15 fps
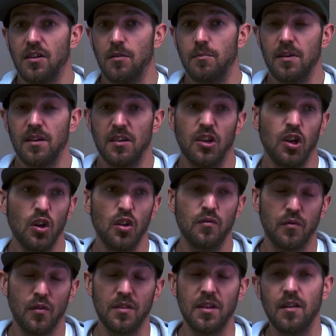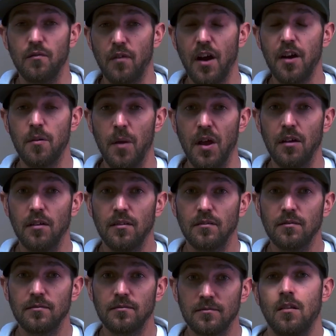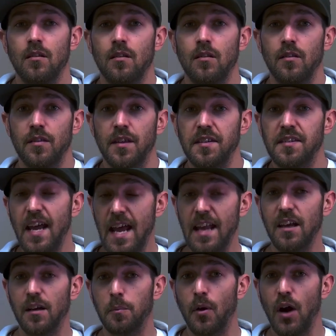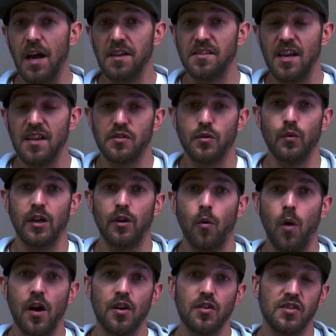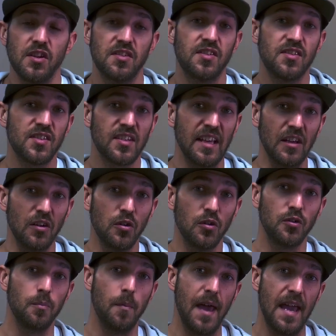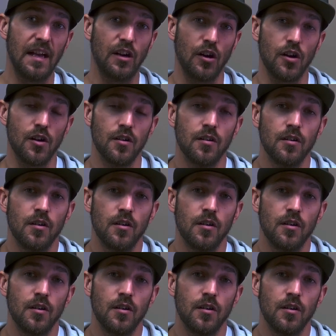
to be good for the environment. The tanning process requires a skilled maker,